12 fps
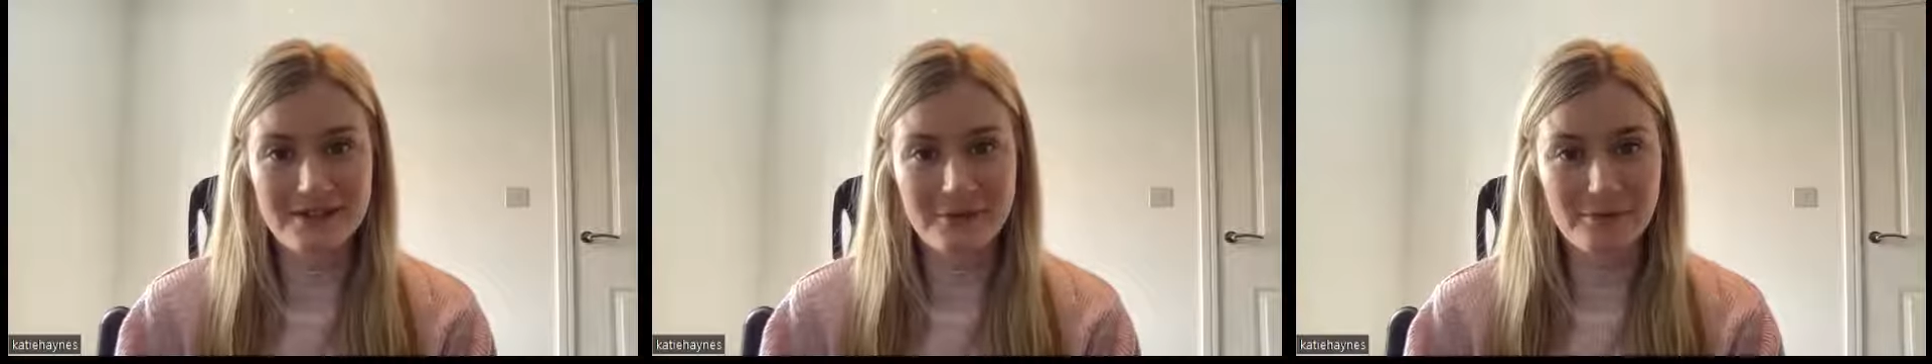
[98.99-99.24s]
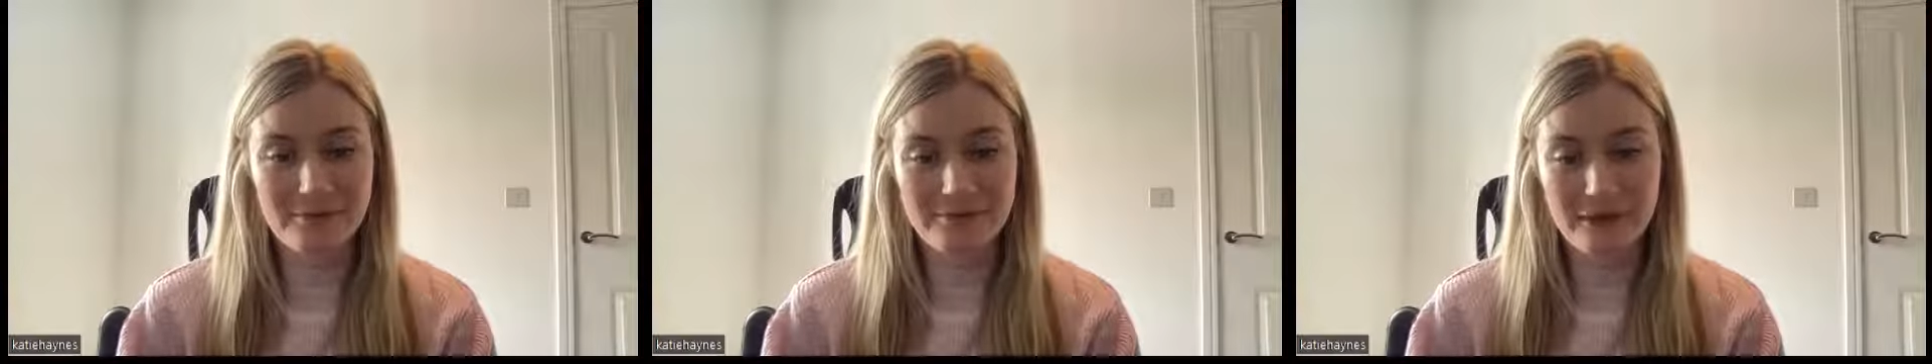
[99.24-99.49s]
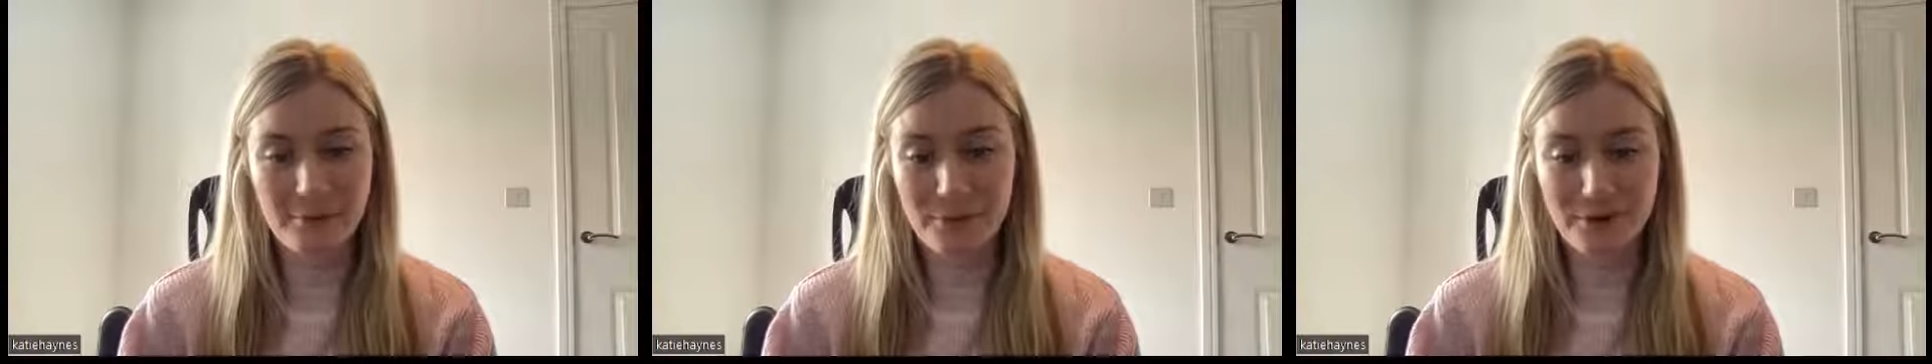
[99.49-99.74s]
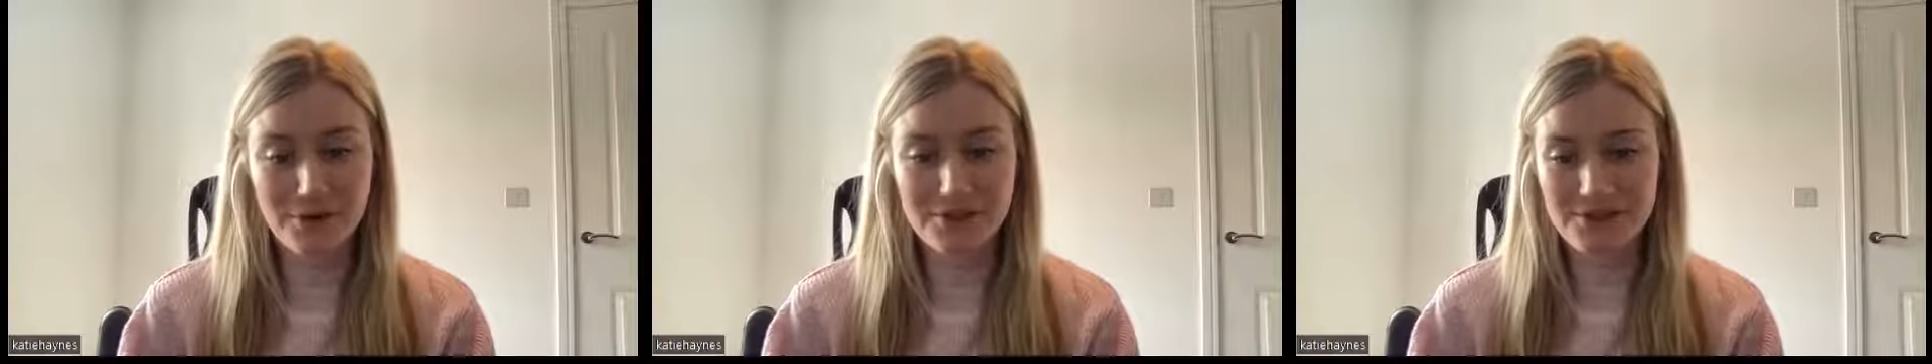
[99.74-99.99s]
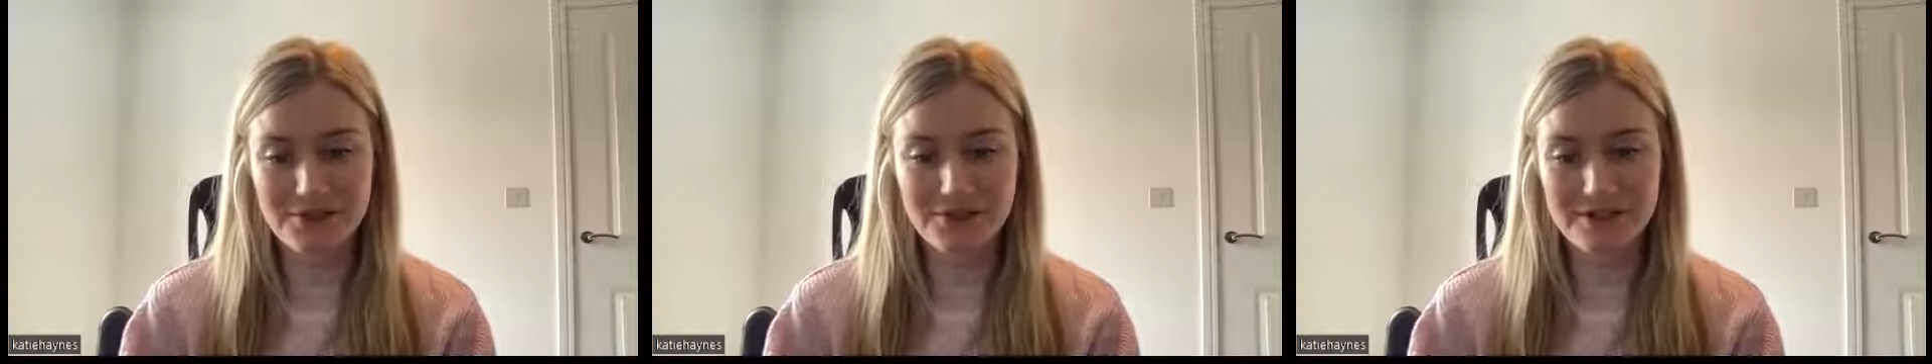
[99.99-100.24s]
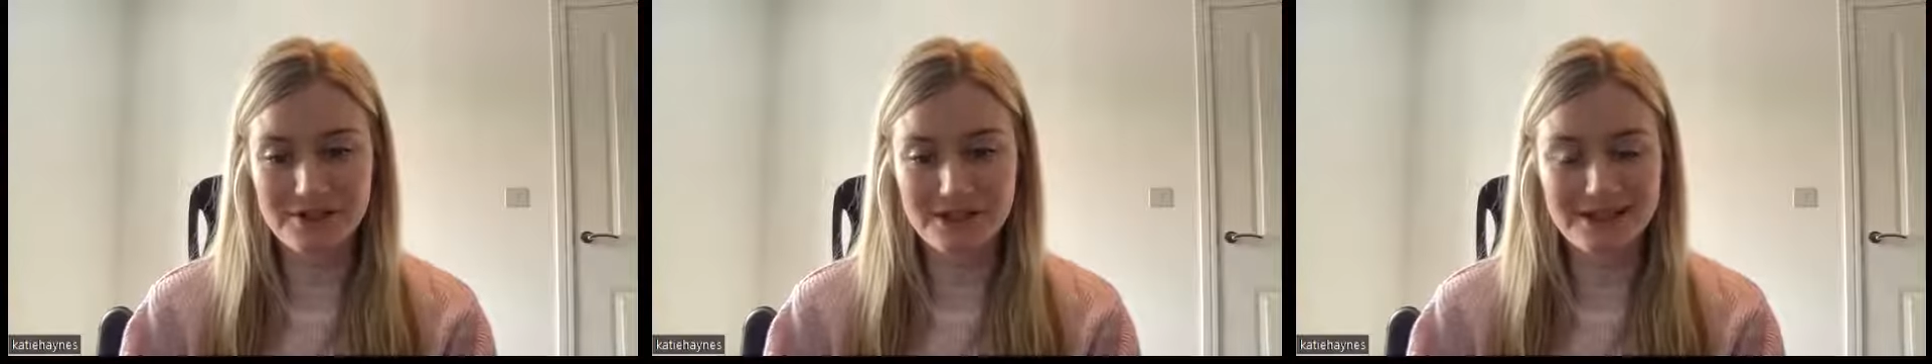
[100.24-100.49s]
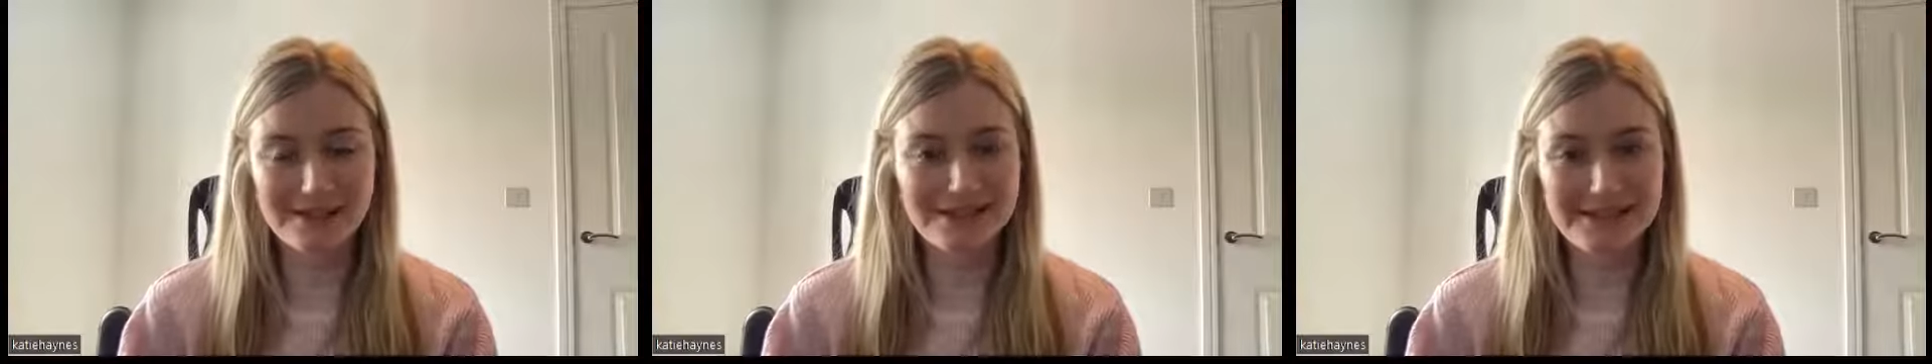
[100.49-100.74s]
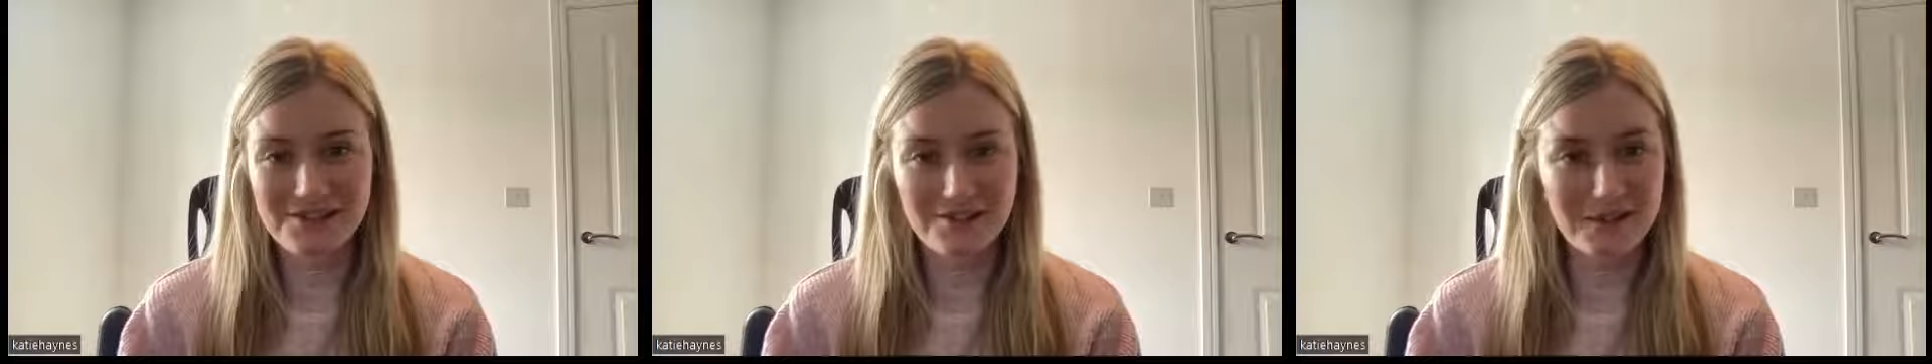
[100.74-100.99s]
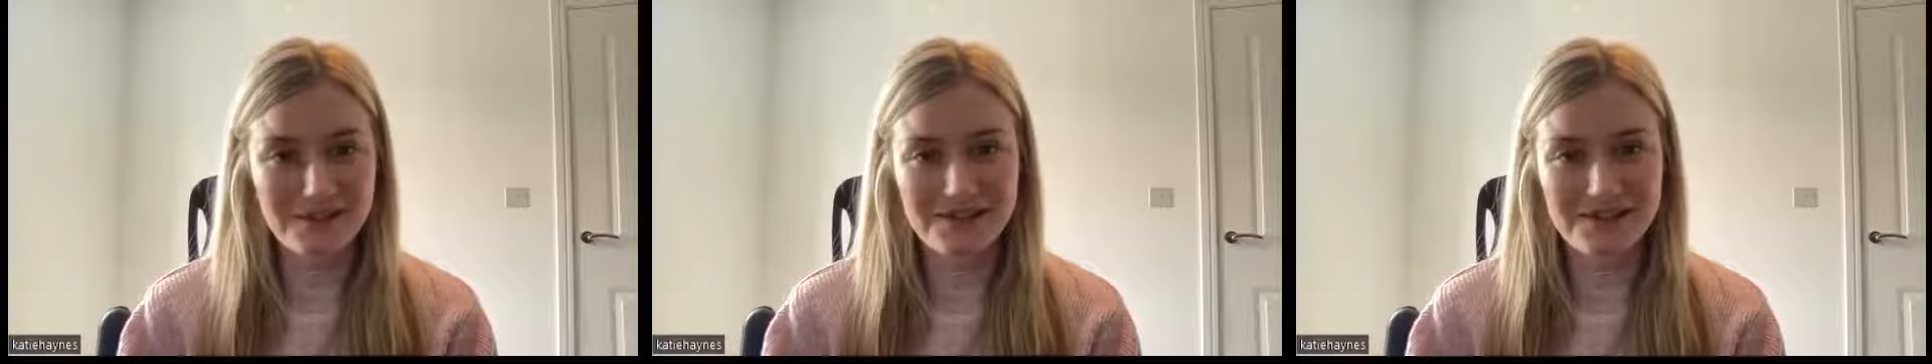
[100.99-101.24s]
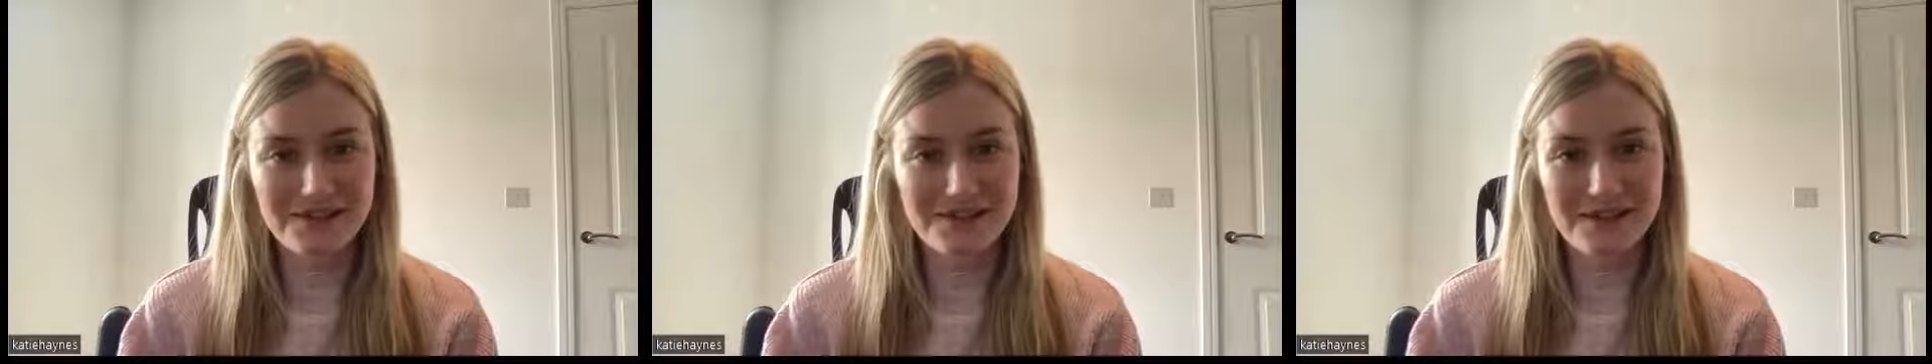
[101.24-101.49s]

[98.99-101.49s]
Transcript: I approached situations